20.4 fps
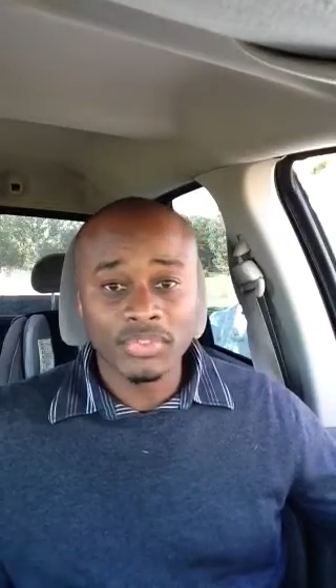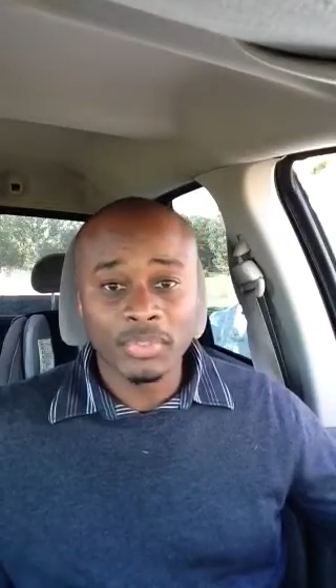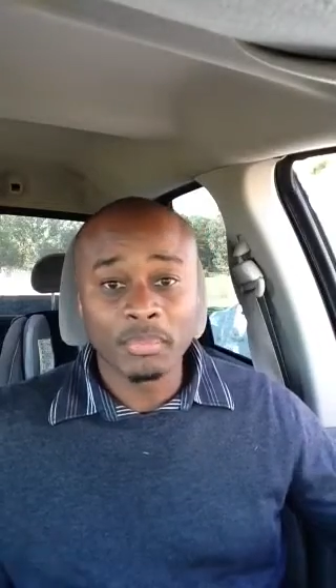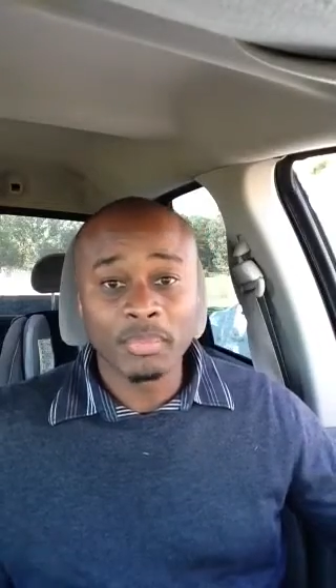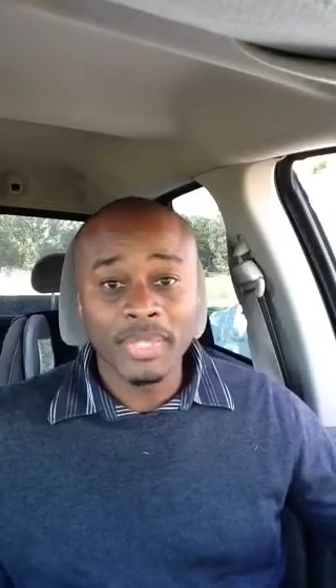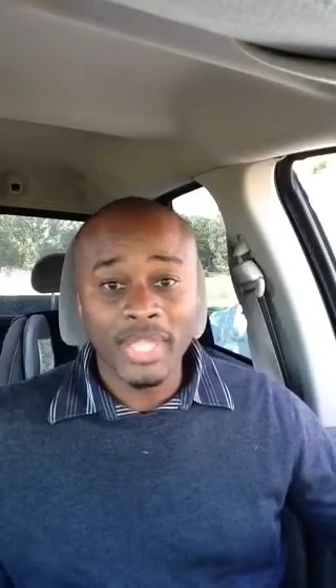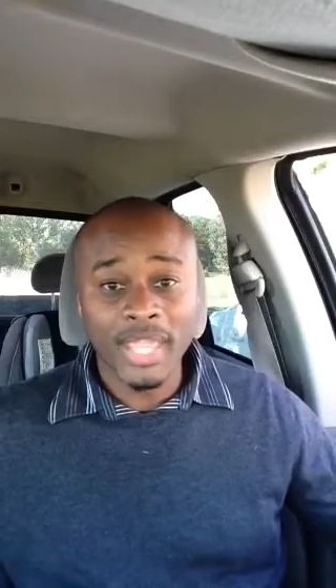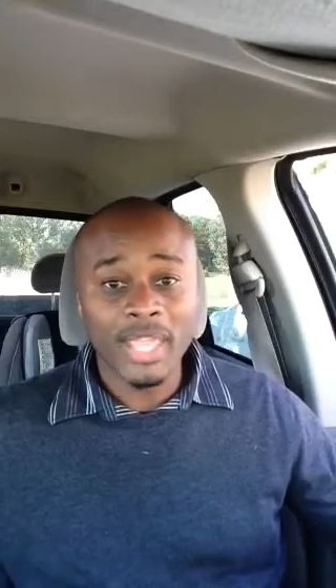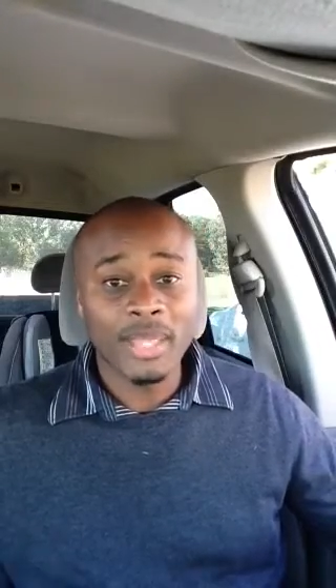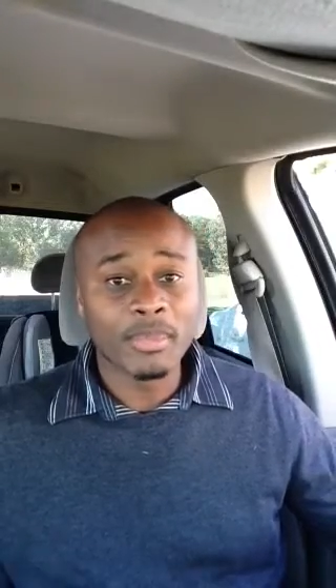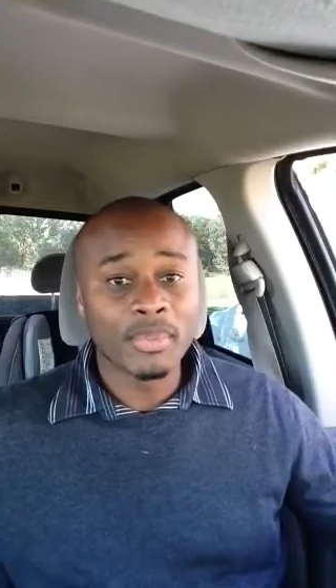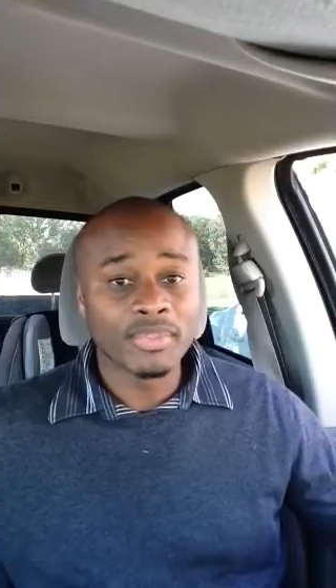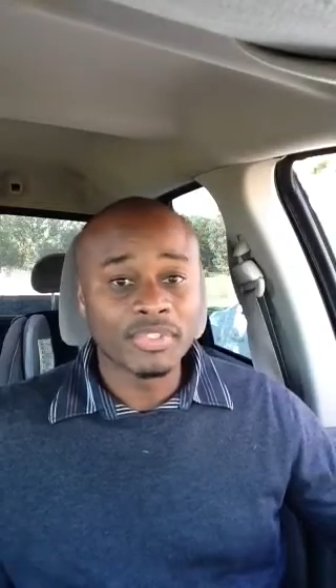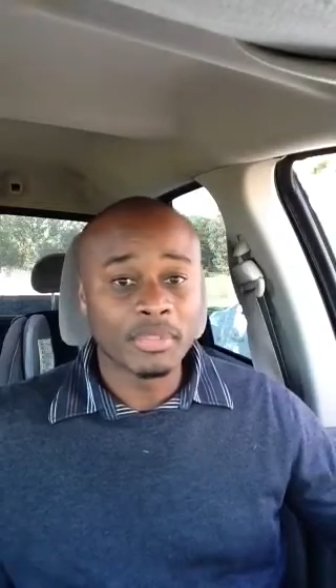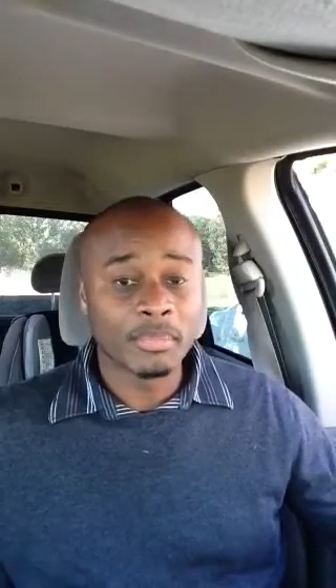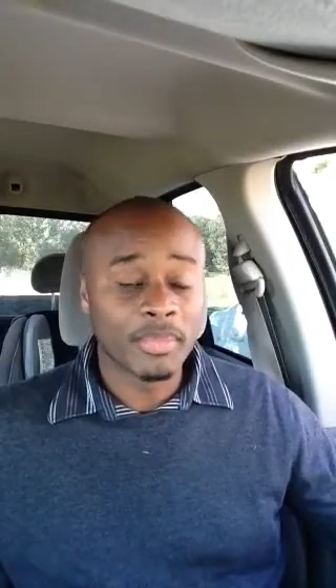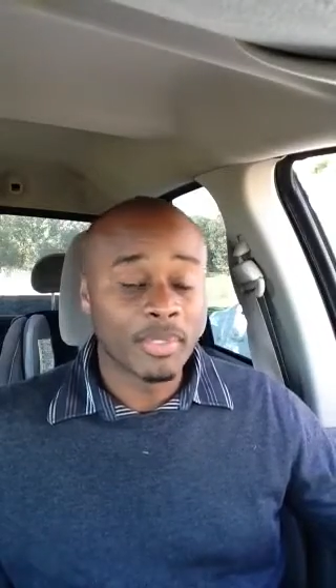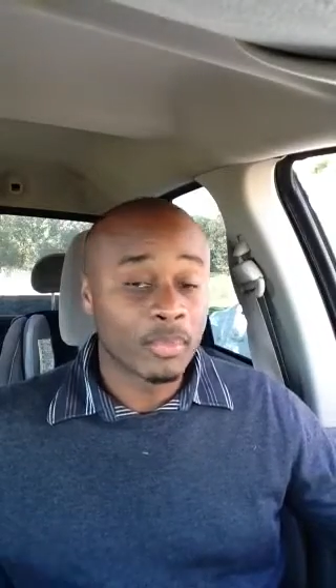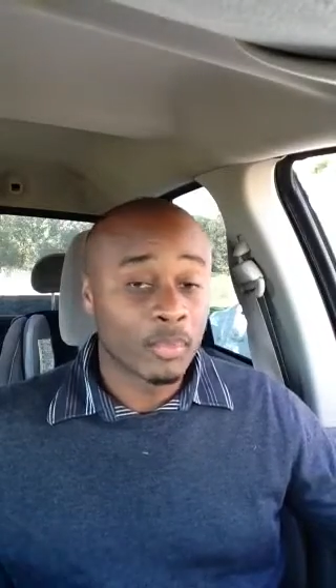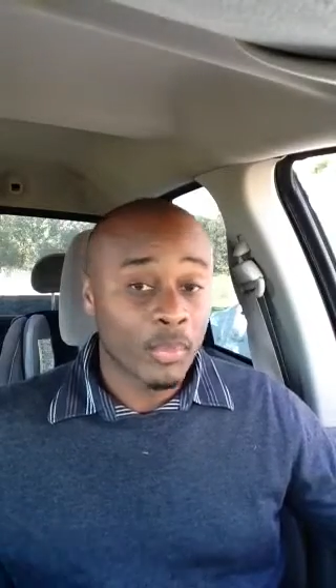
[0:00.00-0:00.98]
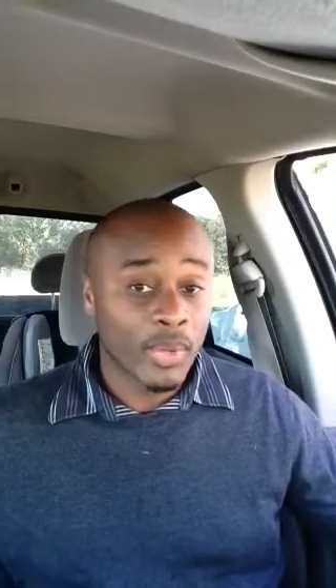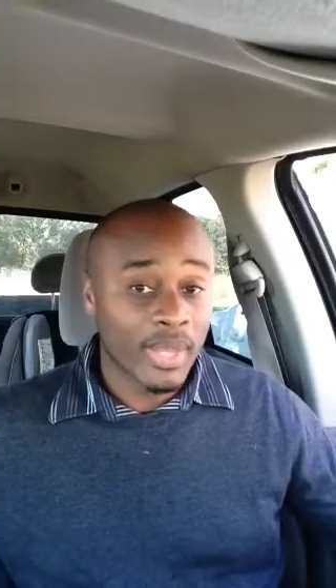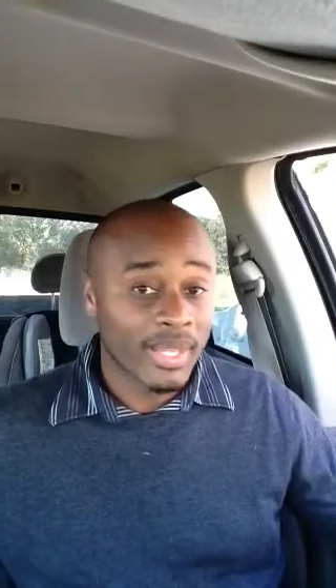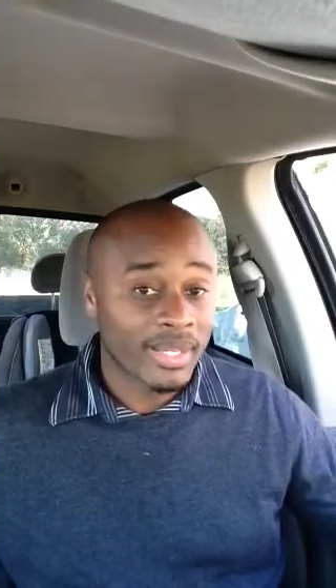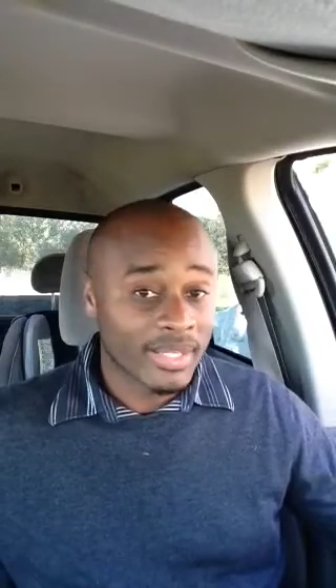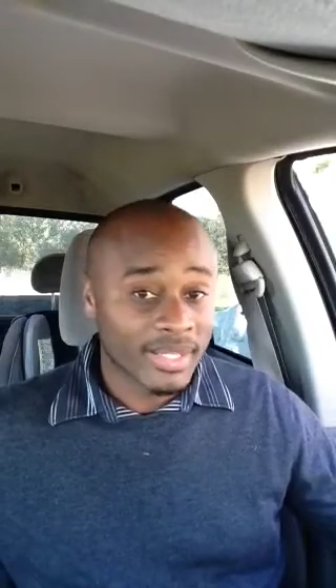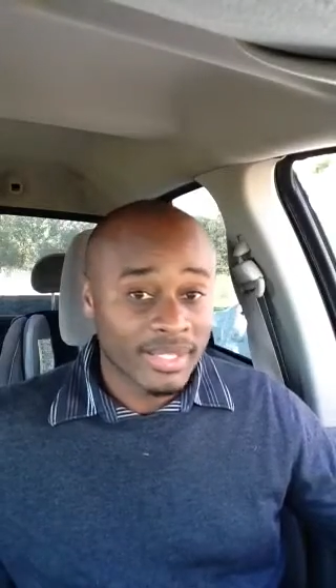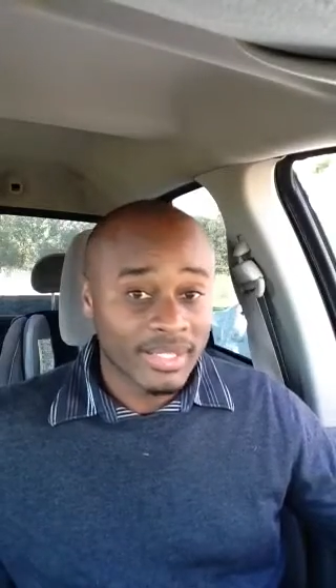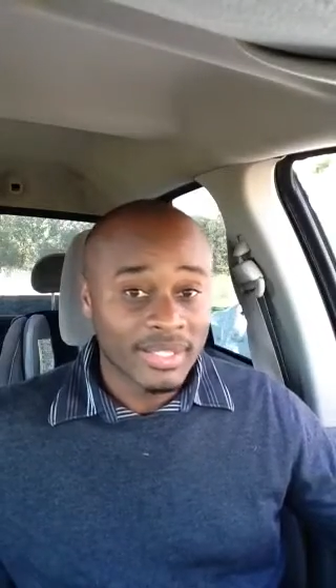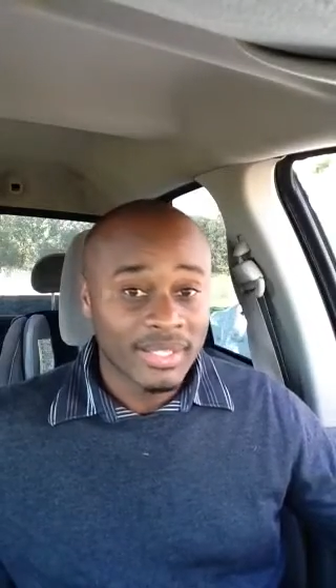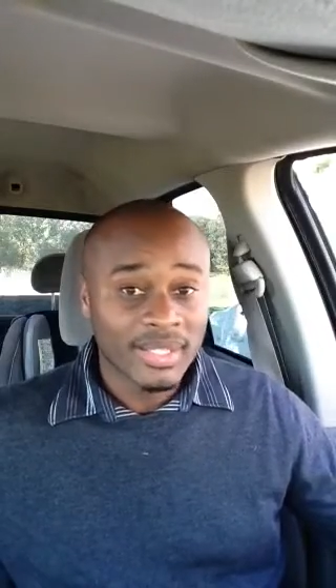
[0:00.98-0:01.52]
to be able to be
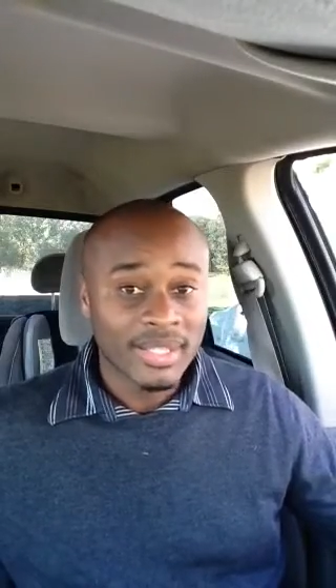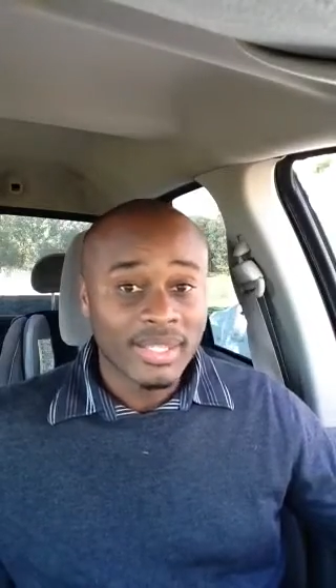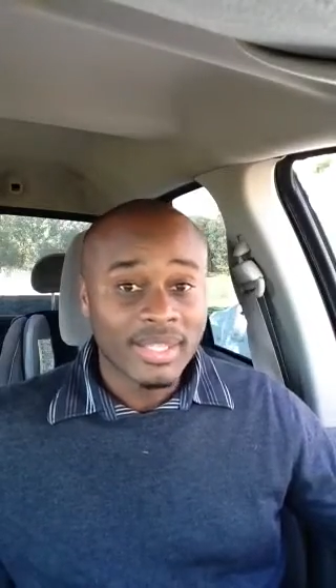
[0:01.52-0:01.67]
ready.